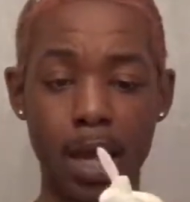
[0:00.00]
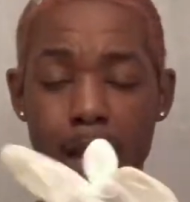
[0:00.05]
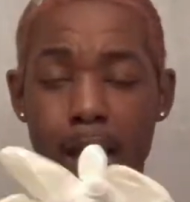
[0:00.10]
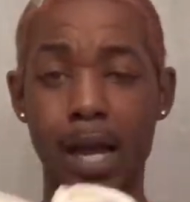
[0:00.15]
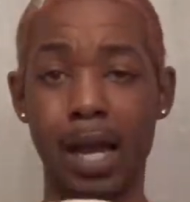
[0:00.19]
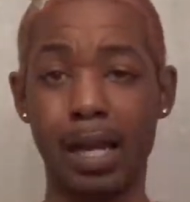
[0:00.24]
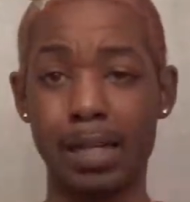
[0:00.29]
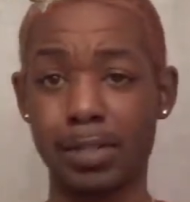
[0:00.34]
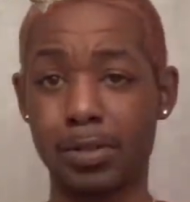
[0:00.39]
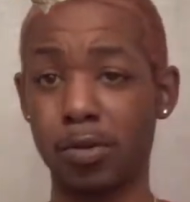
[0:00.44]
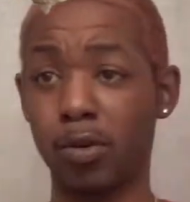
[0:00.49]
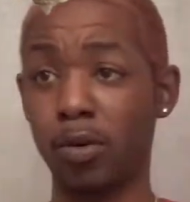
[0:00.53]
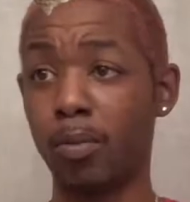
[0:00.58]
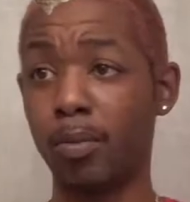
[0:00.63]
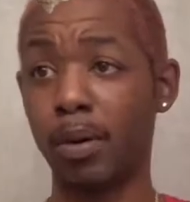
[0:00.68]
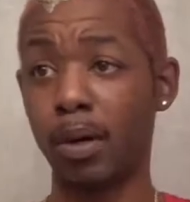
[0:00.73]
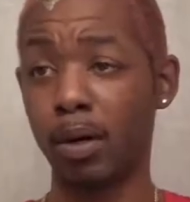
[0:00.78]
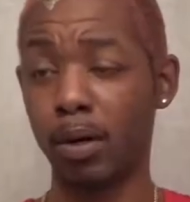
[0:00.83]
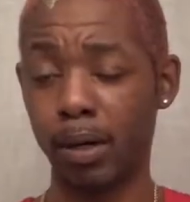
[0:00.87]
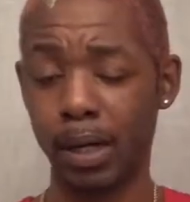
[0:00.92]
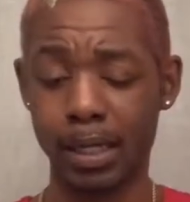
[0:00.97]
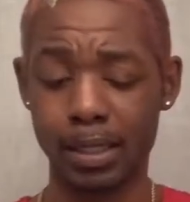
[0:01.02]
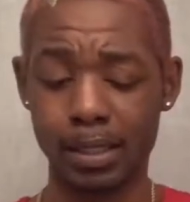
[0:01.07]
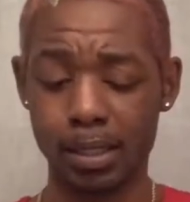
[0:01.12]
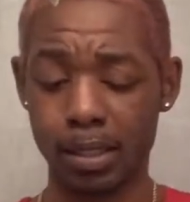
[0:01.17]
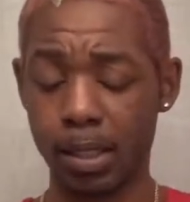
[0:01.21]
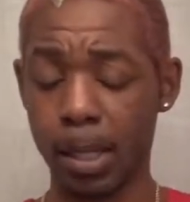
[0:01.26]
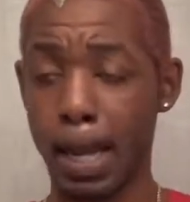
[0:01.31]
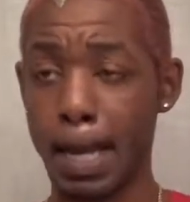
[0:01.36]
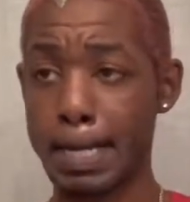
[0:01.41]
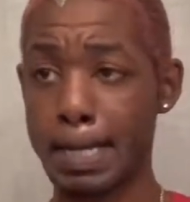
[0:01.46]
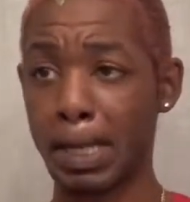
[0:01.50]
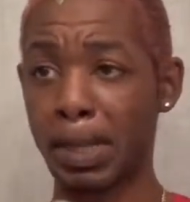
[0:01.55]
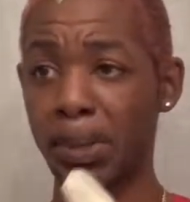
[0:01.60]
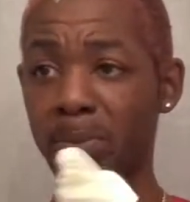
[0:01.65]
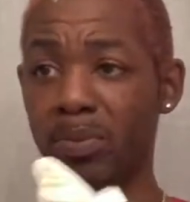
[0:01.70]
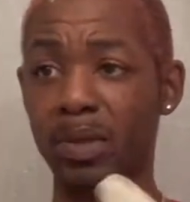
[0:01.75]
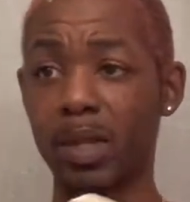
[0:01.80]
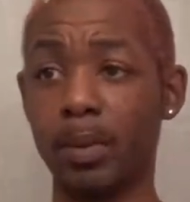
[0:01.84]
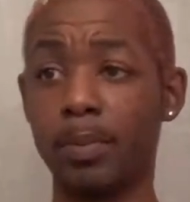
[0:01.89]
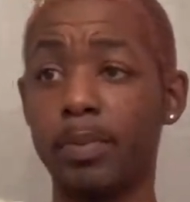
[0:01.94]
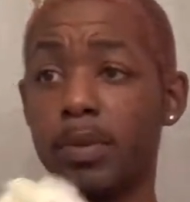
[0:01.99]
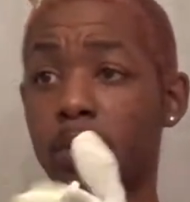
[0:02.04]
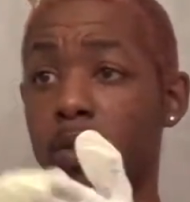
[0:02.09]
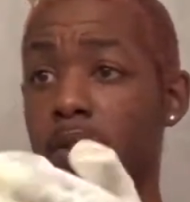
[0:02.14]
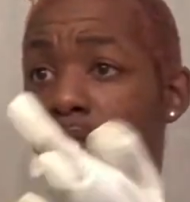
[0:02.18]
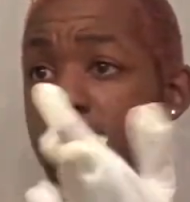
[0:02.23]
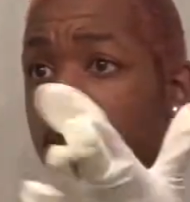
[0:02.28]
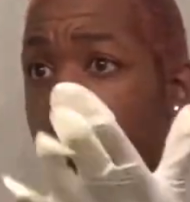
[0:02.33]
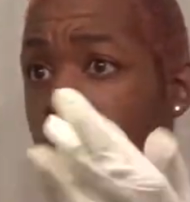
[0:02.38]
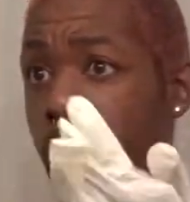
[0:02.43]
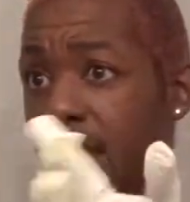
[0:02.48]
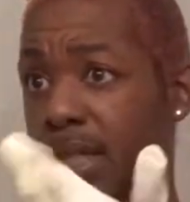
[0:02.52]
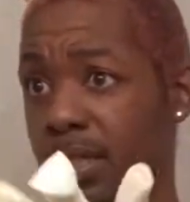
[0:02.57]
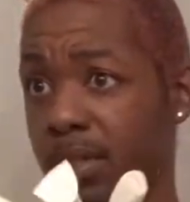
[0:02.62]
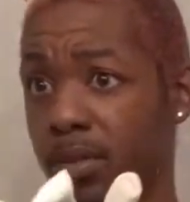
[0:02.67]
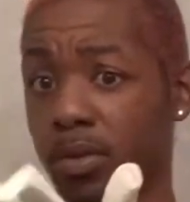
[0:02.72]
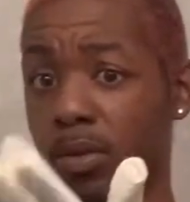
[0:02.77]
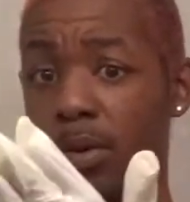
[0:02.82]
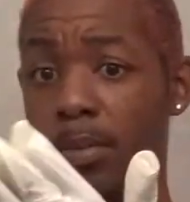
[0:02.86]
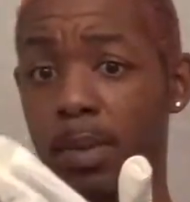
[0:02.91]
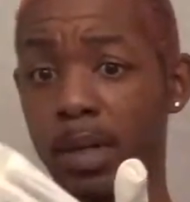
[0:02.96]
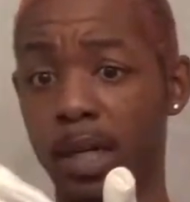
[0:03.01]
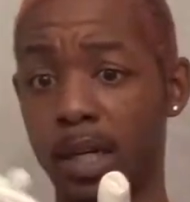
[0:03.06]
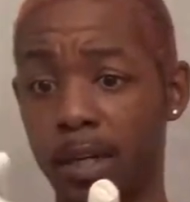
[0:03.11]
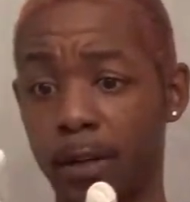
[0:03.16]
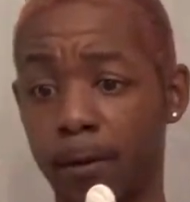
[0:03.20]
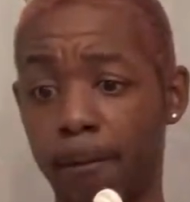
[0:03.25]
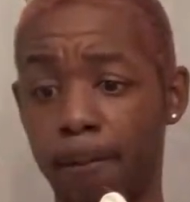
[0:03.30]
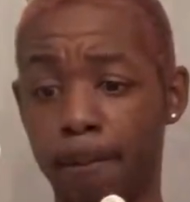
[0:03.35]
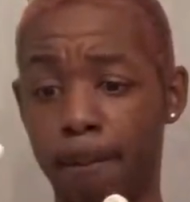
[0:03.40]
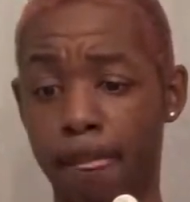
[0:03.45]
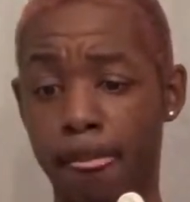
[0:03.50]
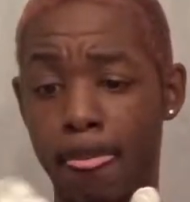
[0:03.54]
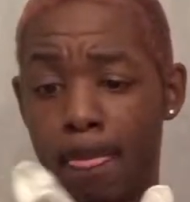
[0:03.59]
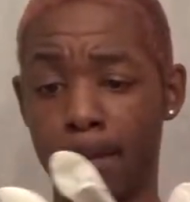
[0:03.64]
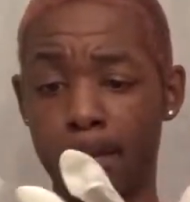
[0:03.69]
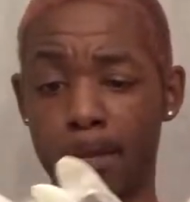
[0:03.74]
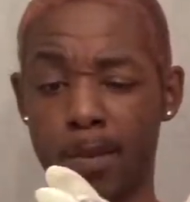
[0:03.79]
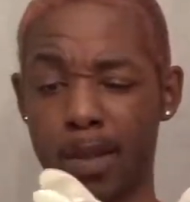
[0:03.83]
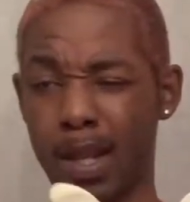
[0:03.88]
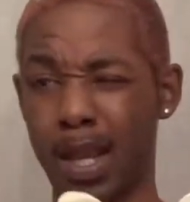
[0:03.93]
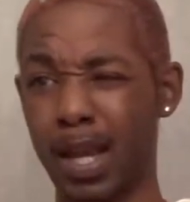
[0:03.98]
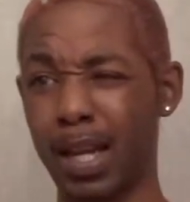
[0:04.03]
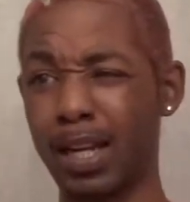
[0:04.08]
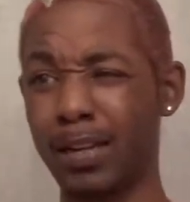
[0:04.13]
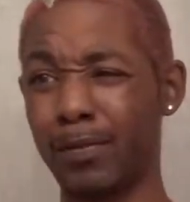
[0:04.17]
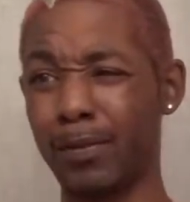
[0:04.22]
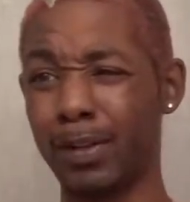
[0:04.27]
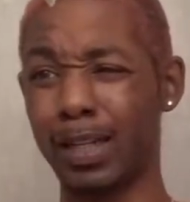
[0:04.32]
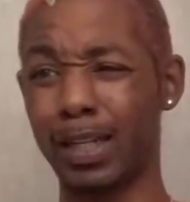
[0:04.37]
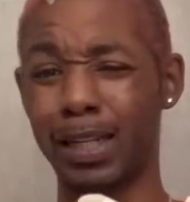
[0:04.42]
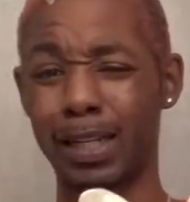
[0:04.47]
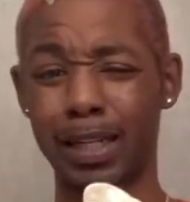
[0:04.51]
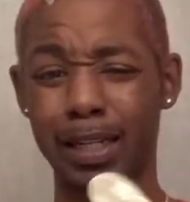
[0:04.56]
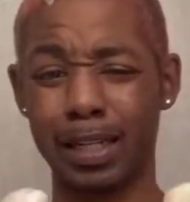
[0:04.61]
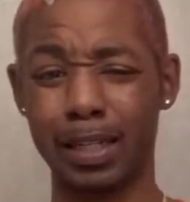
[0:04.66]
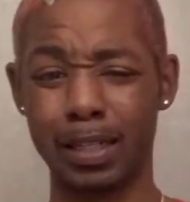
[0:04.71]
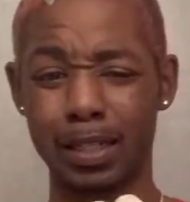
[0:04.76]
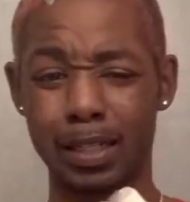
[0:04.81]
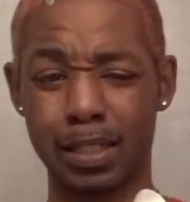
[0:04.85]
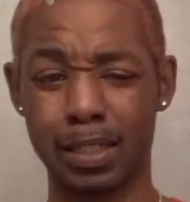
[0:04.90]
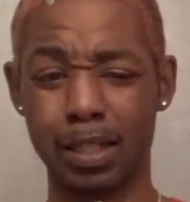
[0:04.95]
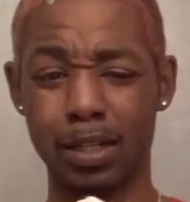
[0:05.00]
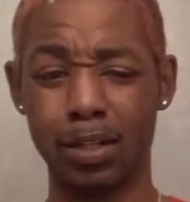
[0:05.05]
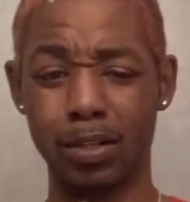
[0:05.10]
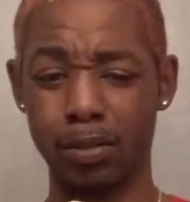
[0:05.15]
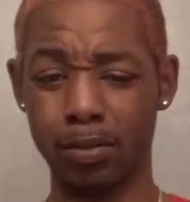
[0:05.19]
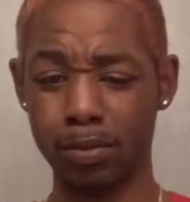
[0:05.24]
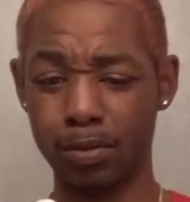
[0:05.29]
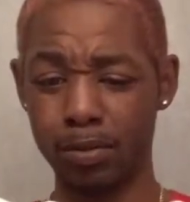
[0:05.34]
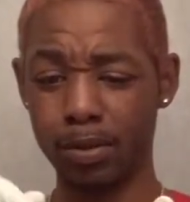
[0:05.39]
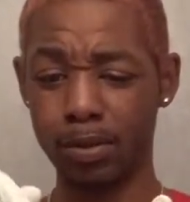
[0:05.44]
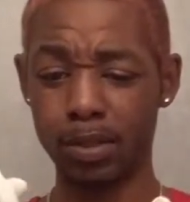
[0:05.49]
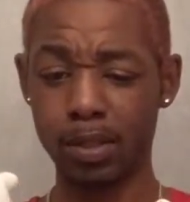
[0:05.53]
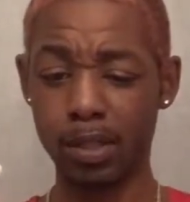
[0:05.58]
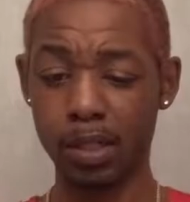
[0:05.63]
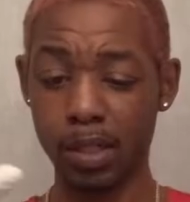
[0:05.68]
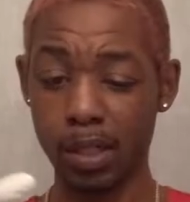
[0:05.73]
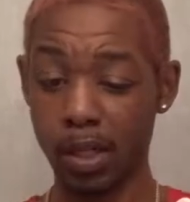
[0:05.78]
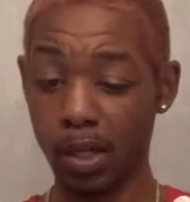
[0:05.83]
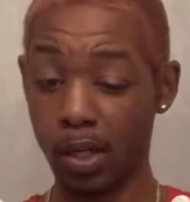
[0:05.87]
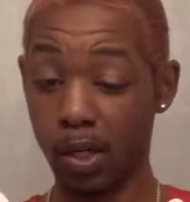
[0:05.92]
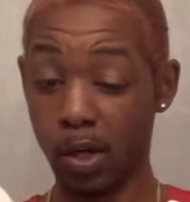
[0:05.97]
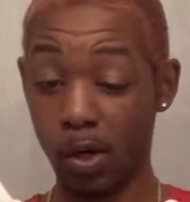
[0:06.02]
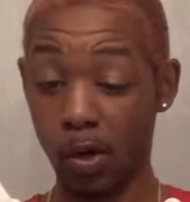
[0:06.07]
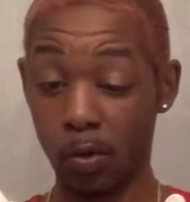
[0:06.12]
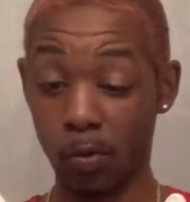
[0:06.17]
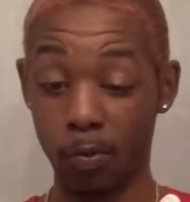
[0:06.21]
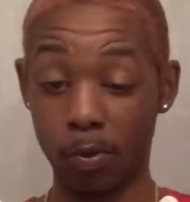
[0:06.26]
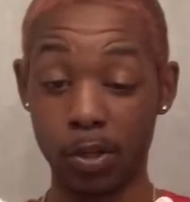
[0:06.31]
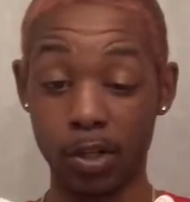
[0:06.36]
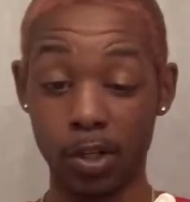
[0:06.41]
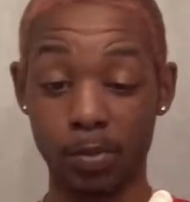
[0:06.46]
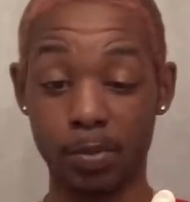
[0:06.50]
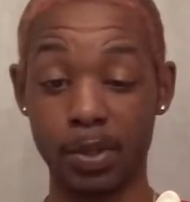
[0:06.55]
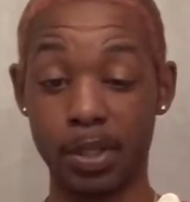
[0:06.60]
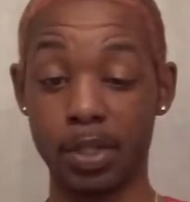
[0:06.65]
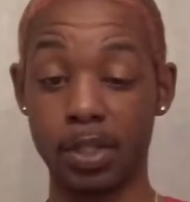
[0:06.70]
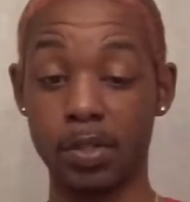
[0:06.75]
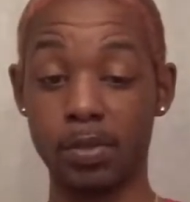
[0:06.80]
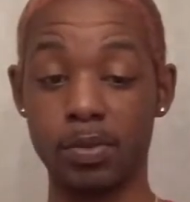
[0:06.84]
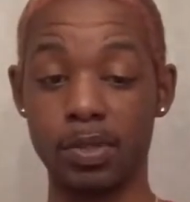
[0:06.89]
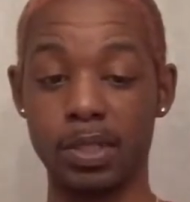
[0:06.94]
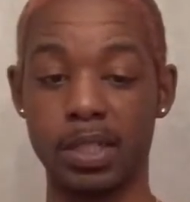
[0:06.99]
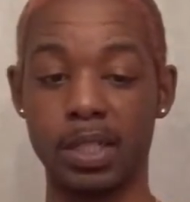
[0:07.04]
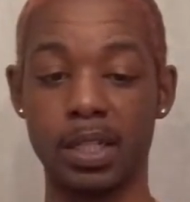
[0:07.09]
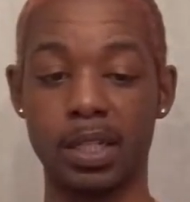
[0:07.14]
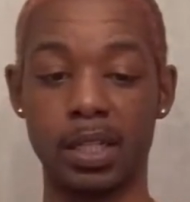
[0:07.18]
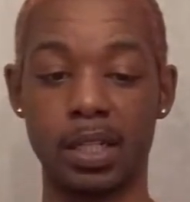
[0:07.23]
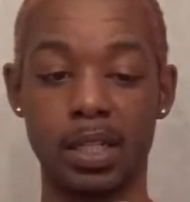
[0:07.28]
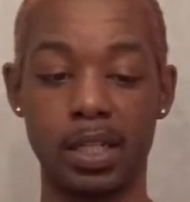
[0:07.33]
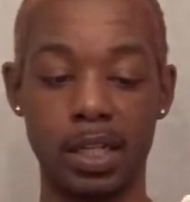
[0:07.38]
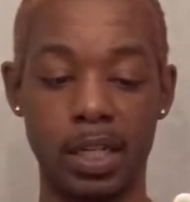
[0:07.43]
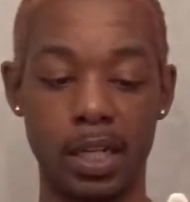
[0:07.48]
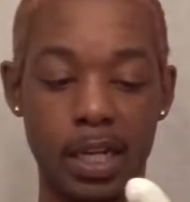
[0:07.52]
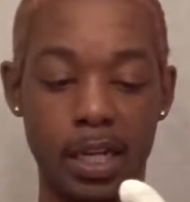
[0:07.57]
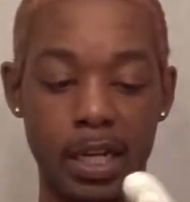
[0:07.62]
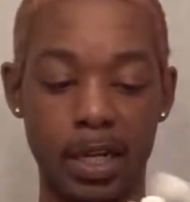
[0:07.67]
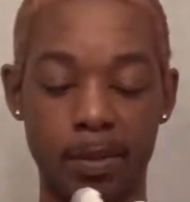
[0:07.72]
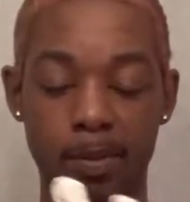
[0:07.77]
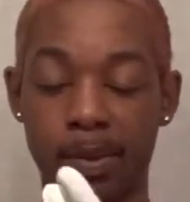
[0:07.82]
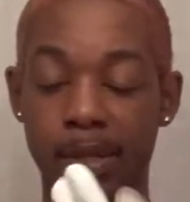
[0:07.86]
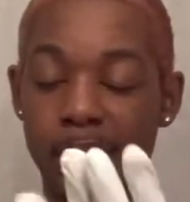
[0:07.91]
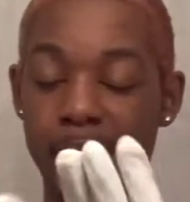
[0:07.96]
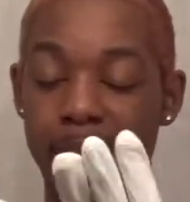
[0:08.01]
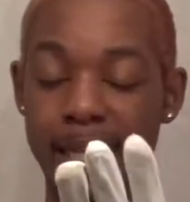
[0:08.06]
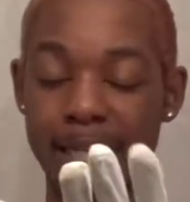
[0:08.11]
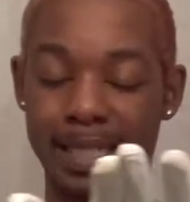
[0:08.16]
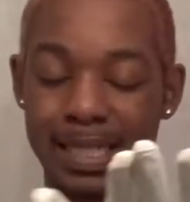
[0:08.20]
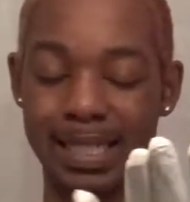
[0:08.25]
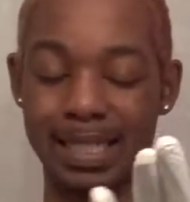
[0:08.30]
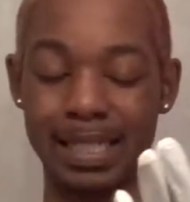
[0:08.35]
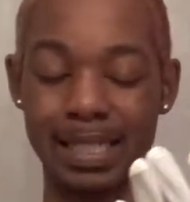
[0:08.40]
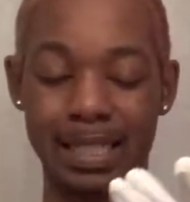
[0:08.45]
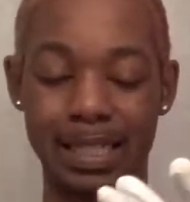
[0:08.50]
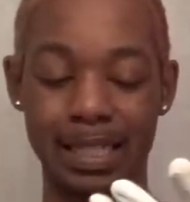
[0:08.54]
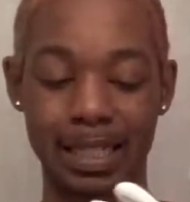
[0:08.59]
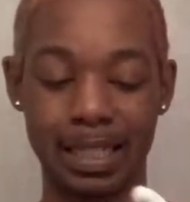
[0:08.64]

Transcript: I saw a bowl at the beauty supply store, but I didn't even get it. So we're gonna be using a plastic